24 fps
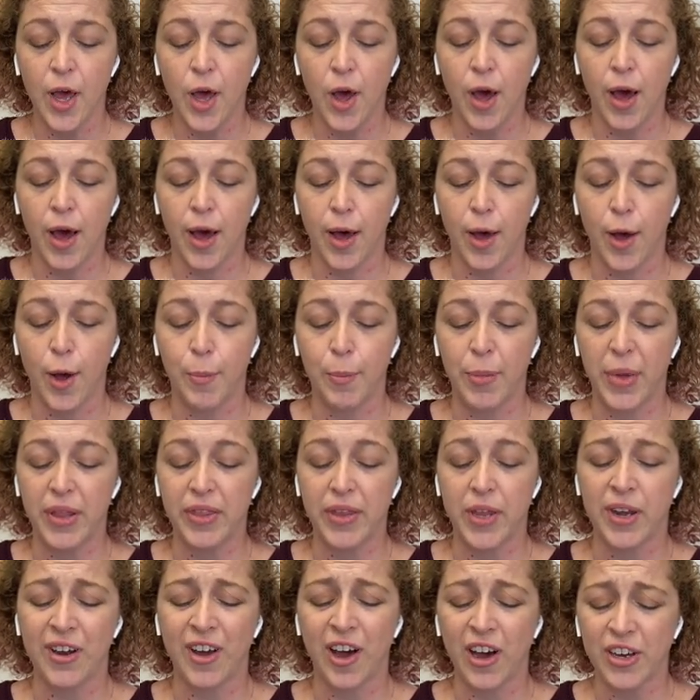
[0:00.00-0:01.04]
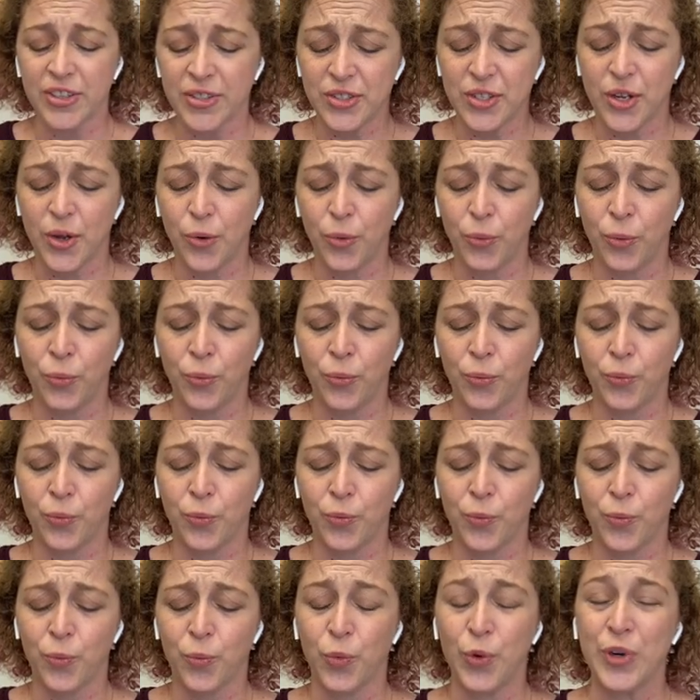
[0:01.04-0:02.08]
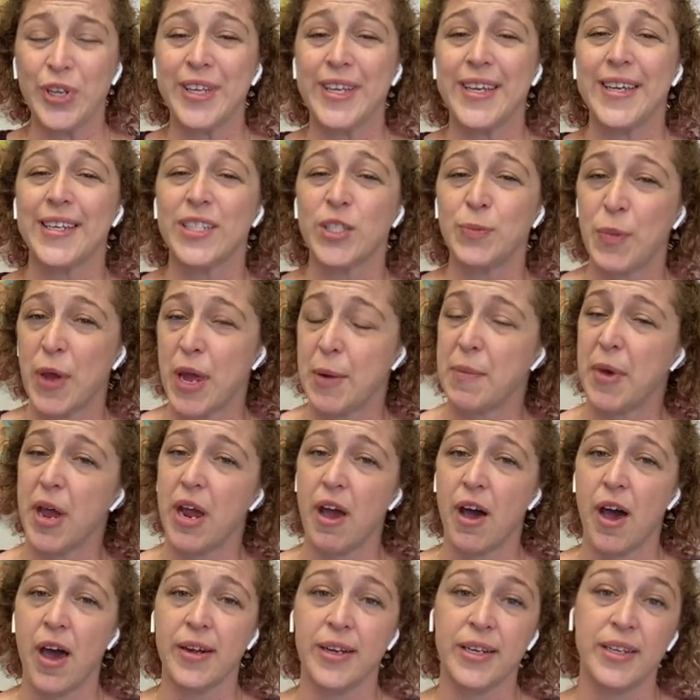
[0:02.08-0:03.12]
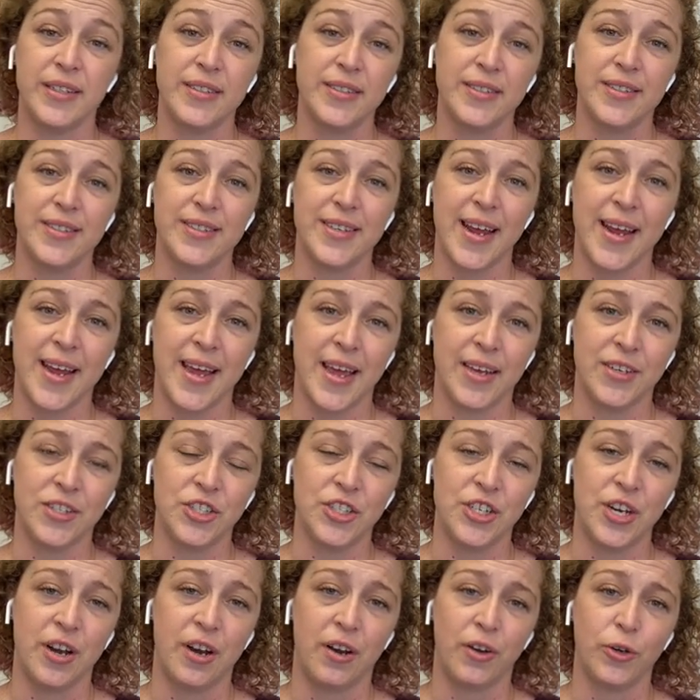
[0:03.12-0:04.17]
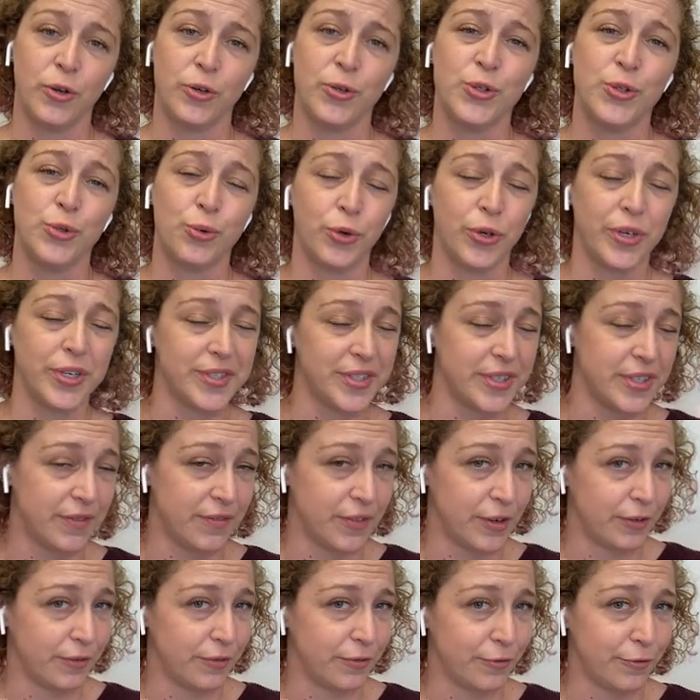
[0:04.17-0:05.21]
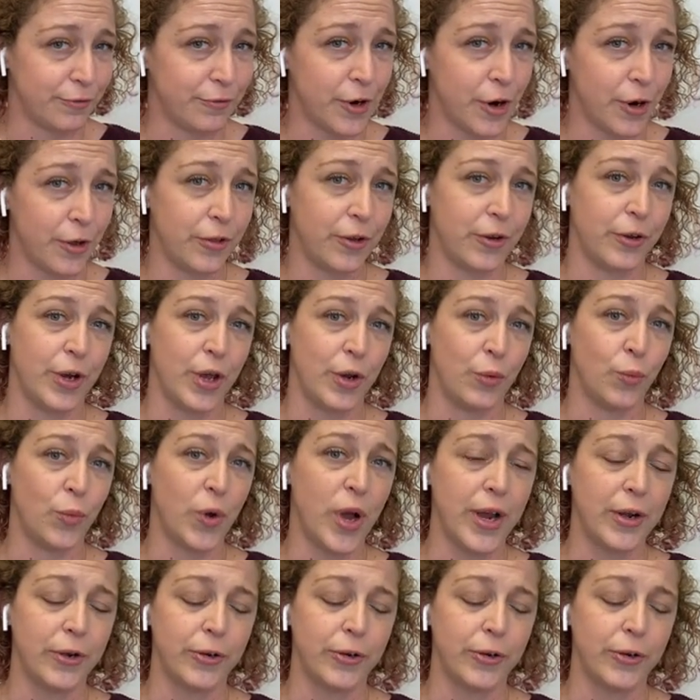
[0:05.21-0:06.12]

but then also really expand my audience and share your stories even farther and wider.